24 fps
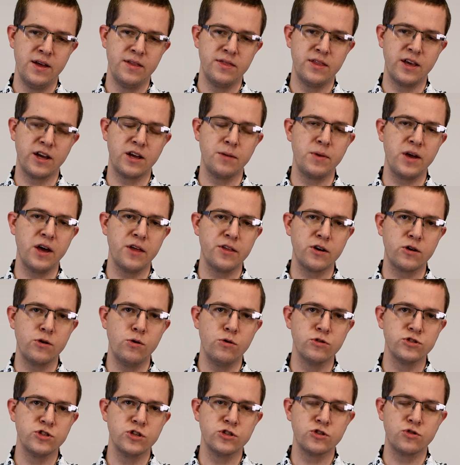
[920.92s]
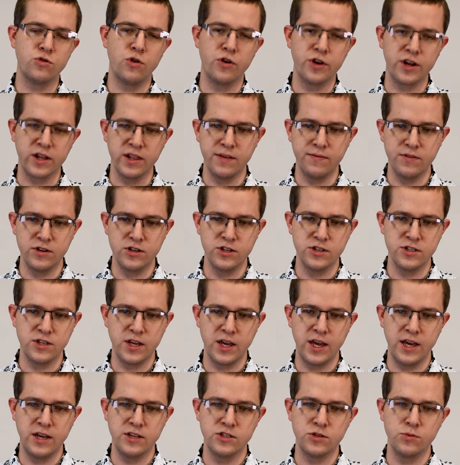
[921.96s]
There can be other causes, chronic liver
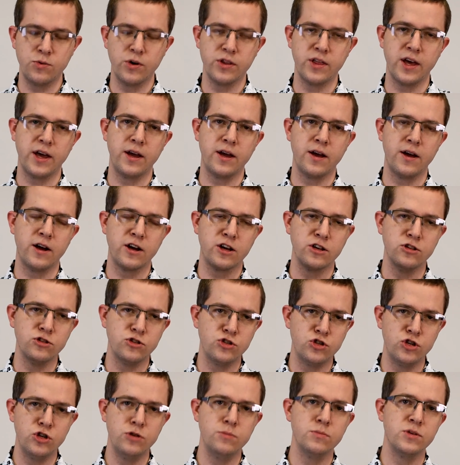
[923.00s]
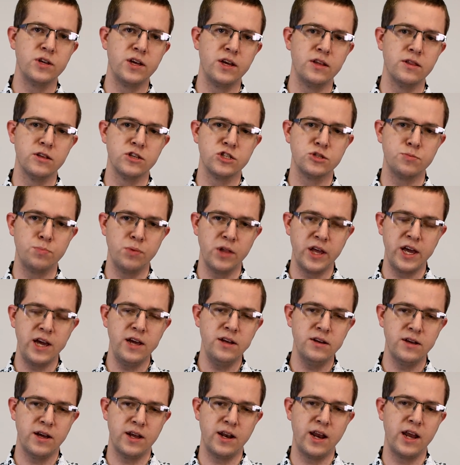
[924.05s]
disease, where they are consumed in the
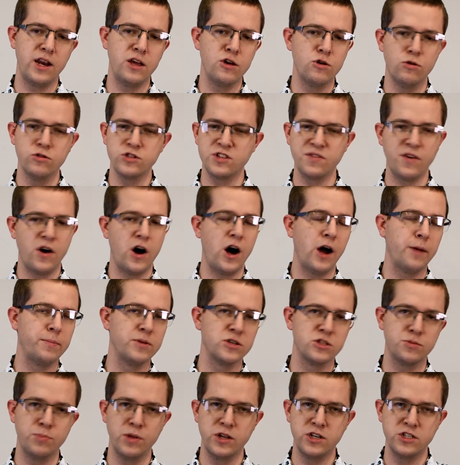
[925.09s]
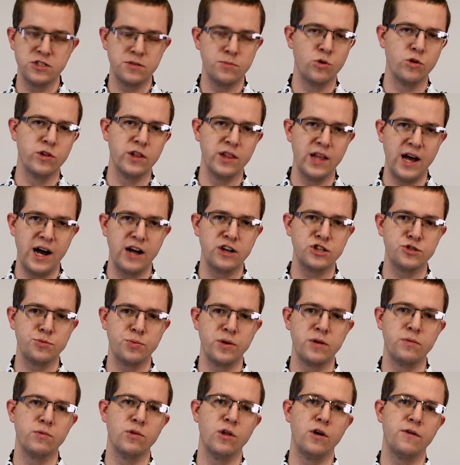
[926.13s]
spleen, and any cause of hypersplenism or enlarged
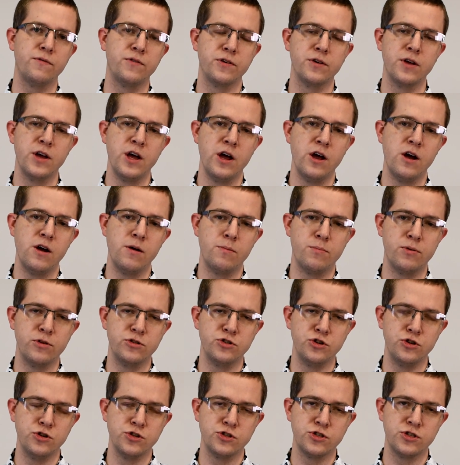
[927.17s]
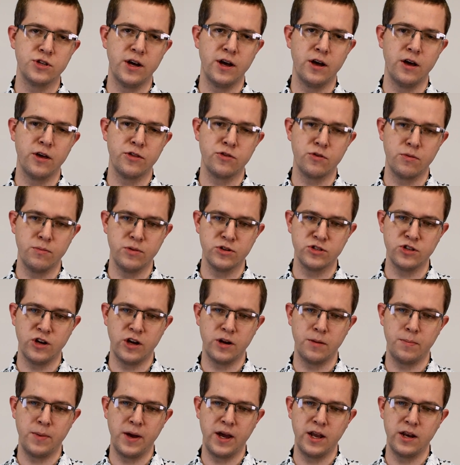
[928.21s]
spleen will often produce a
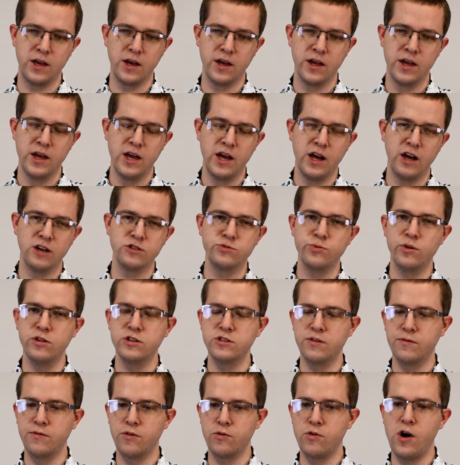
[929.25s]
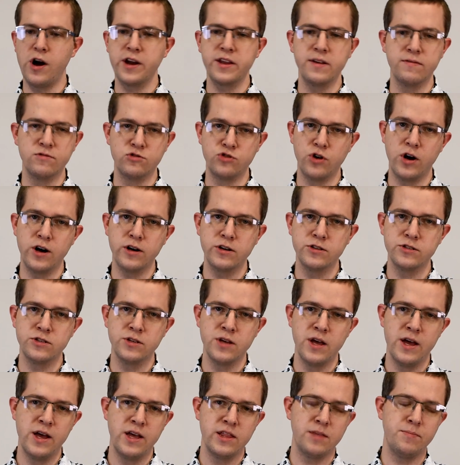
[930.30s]
thrombocytopenia, as well as a variety of drugs
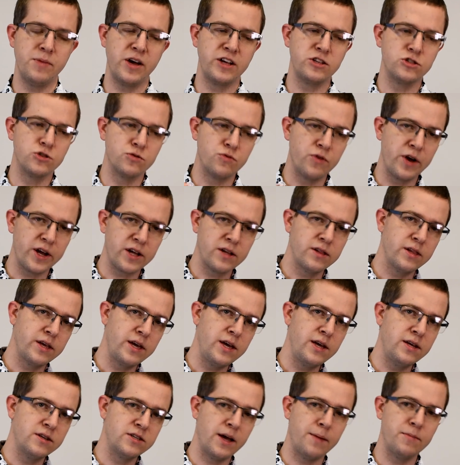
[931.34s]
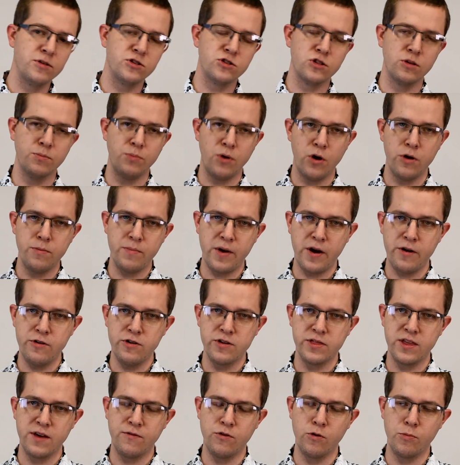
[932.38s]
that may directly damage the bone
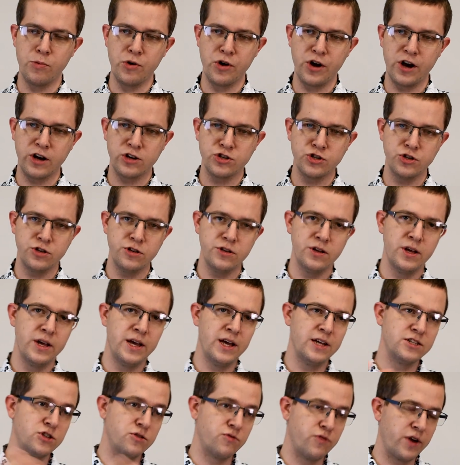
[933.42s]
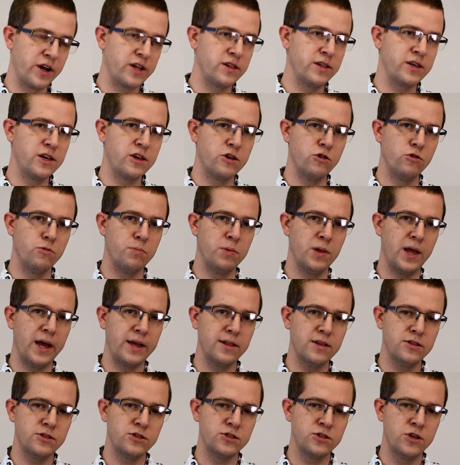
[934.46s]
marrow and therefore production, directly kill
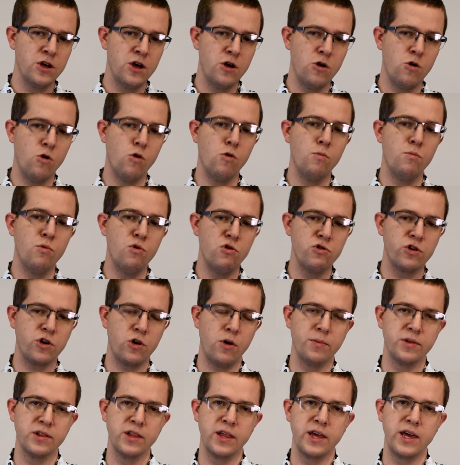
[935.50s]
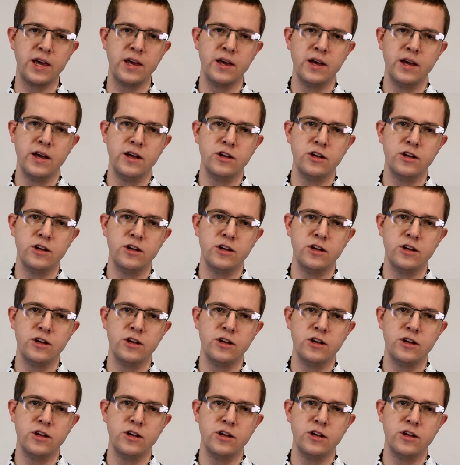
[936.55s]
platelets, or more commonly,